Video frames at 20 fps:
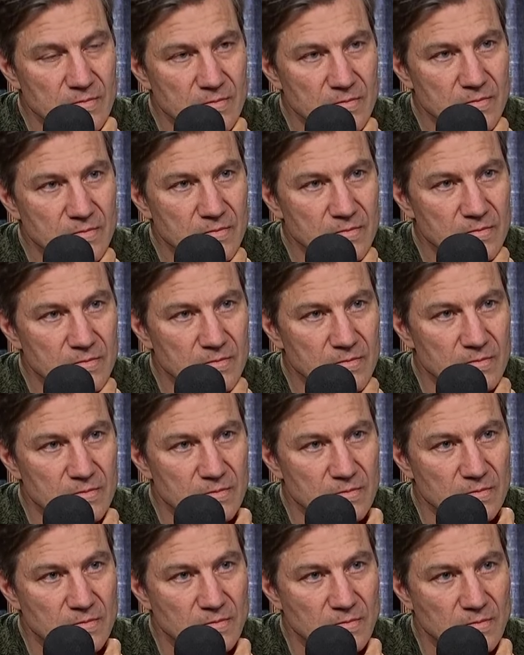
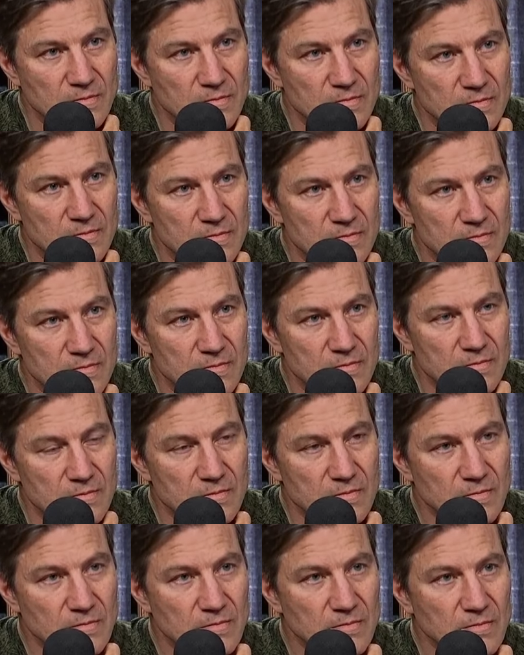
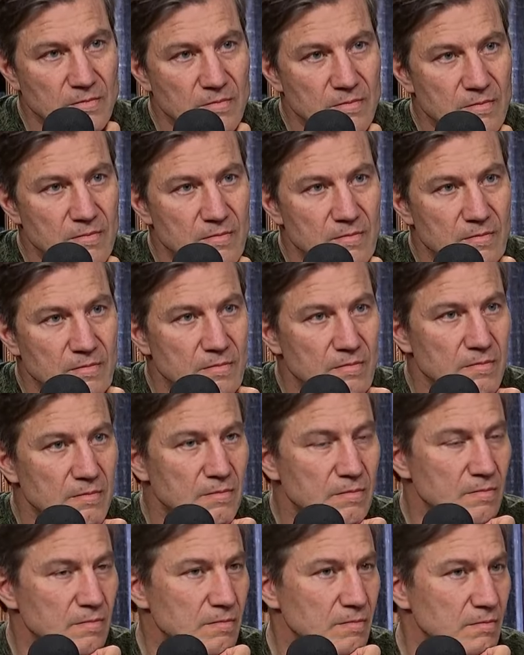
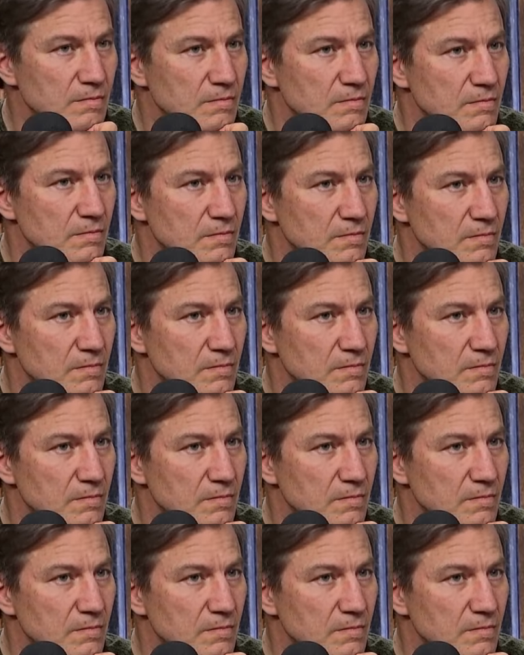(silent)